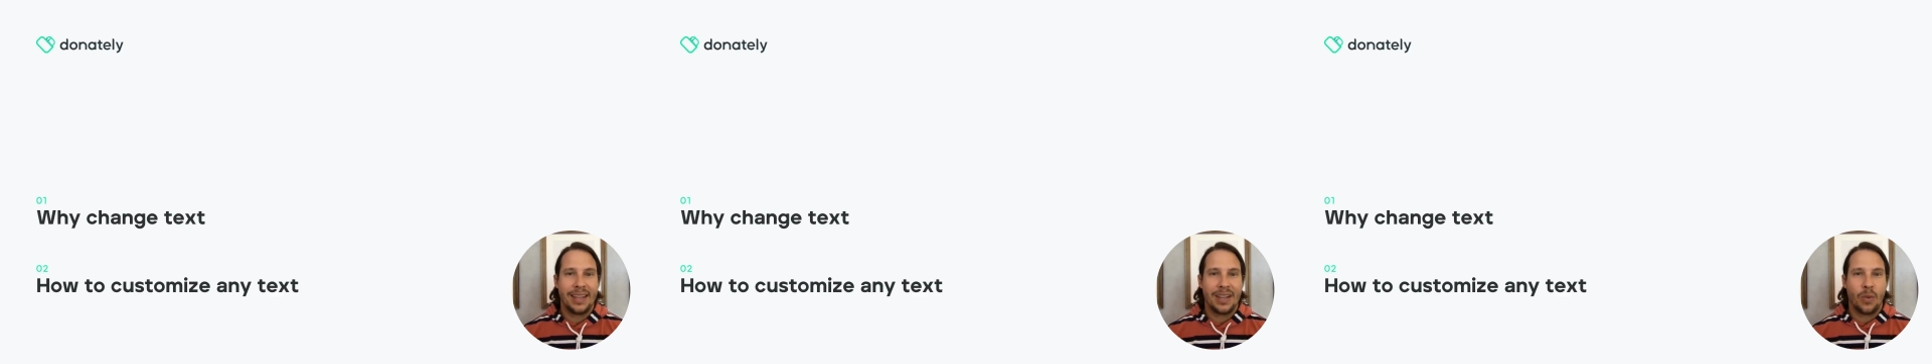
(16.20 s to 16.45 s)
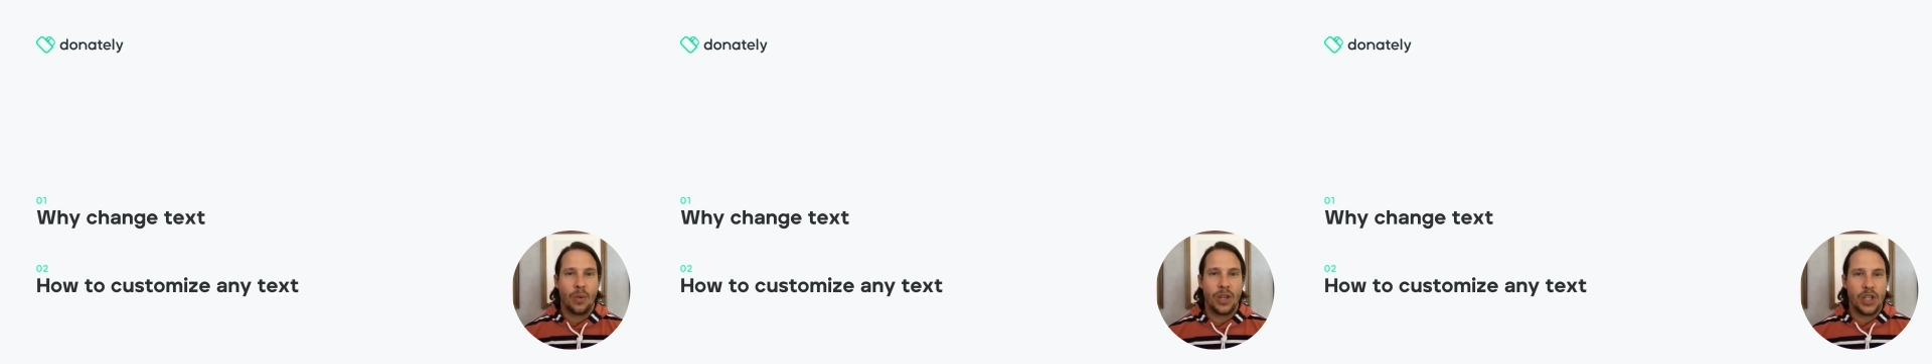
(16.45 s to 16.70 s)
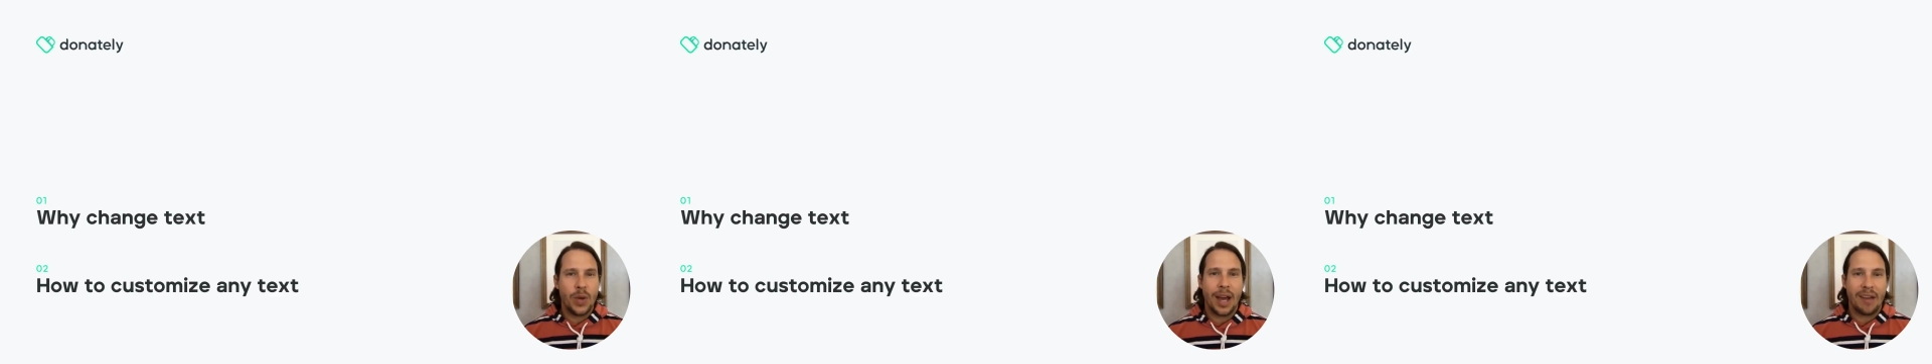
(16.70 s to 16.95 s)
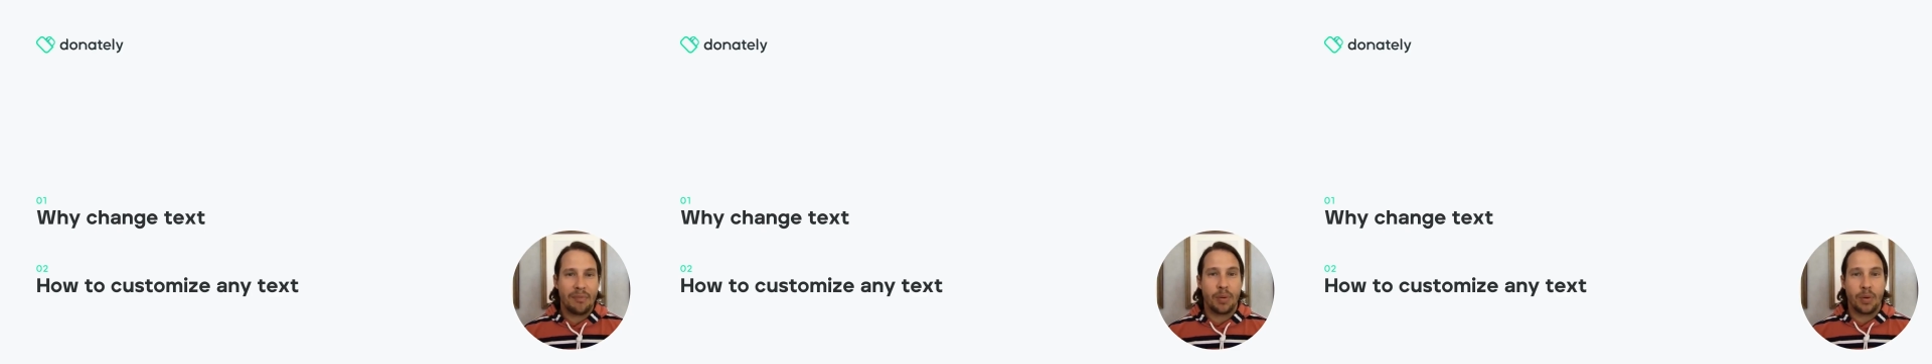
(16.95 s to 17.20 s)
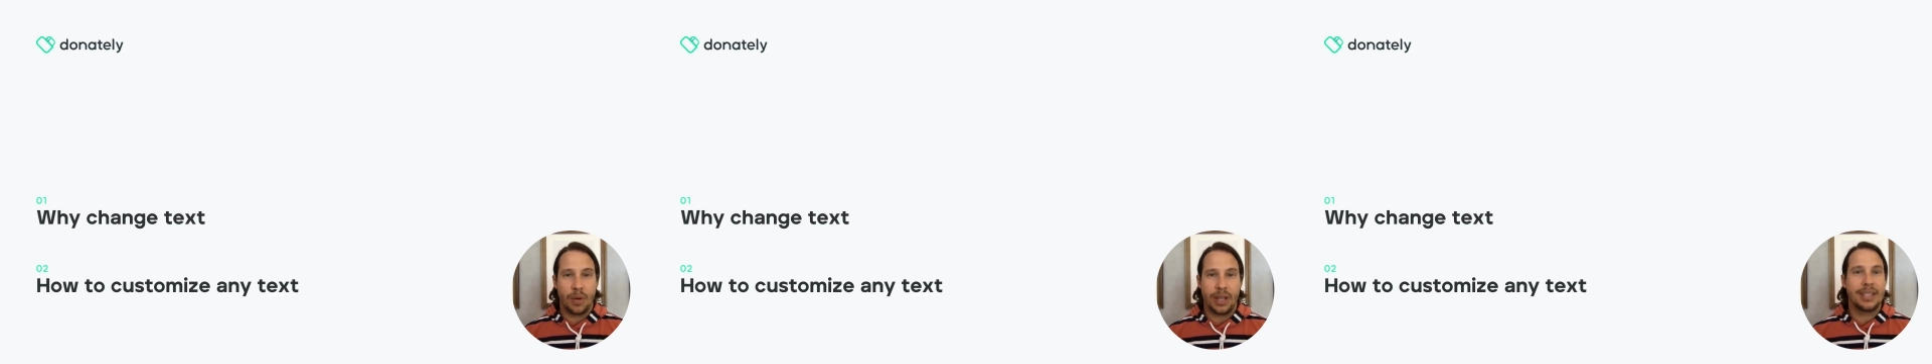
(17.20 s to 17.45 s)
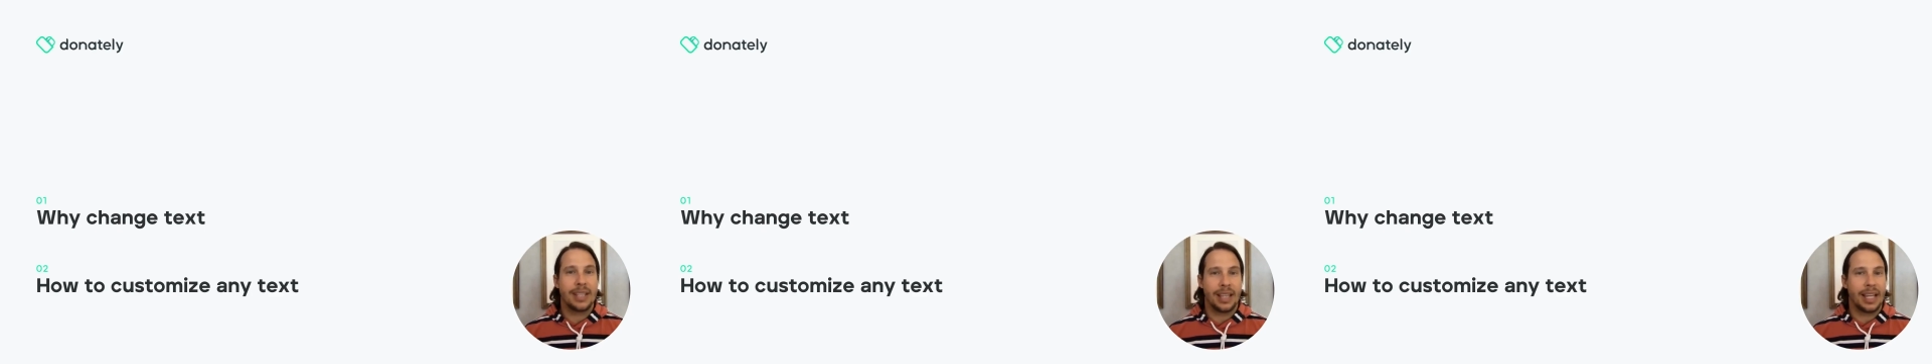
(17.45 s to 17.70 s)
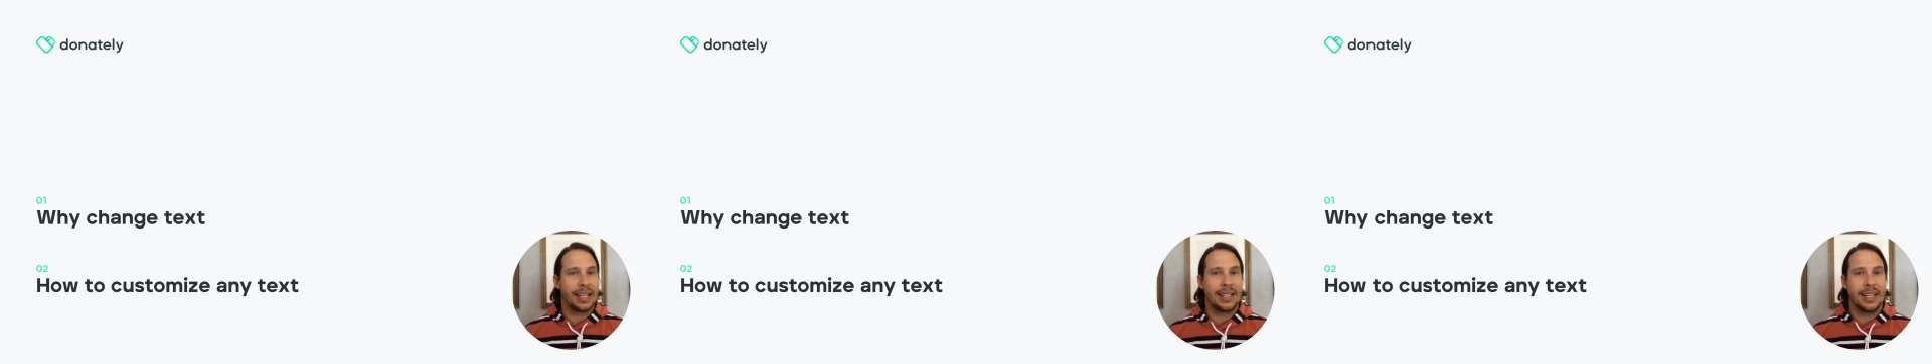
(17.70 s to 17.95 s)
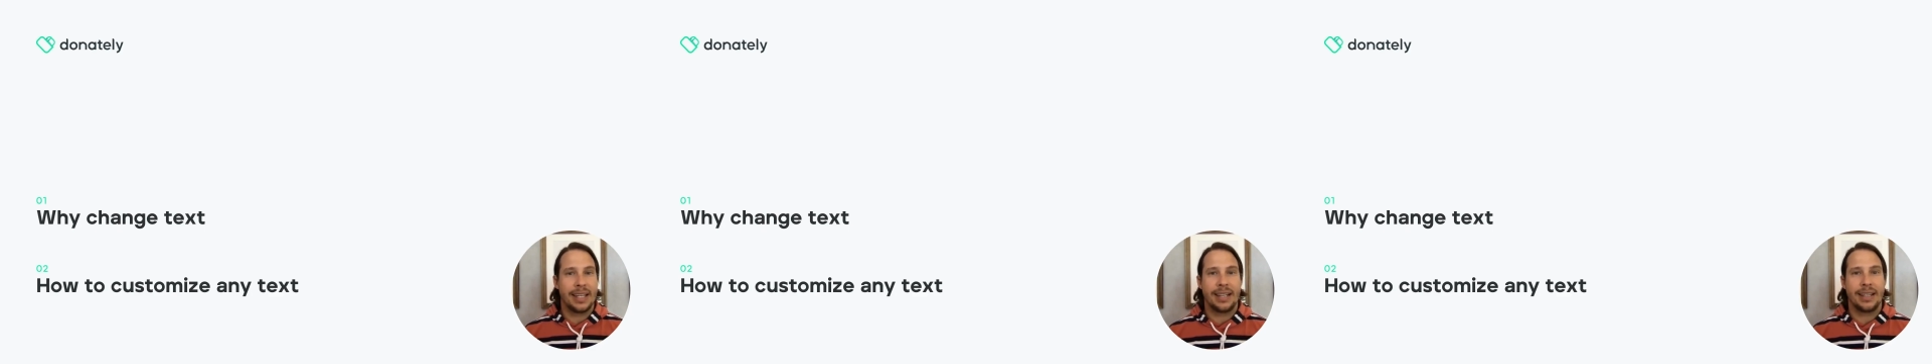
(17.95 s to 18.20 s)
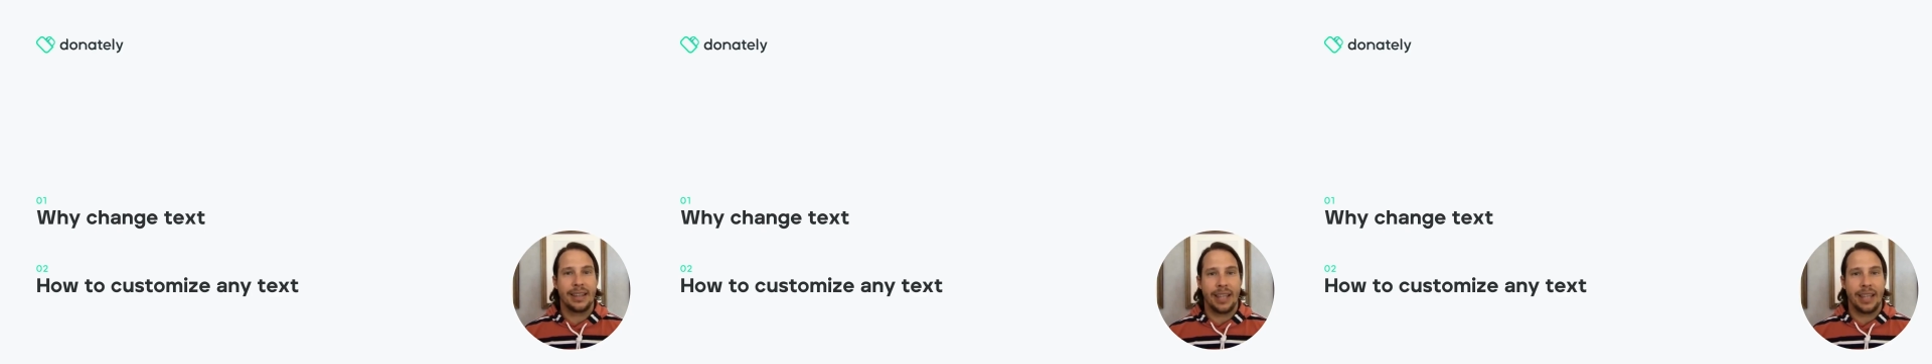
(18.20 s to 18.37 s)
We do have pre-selected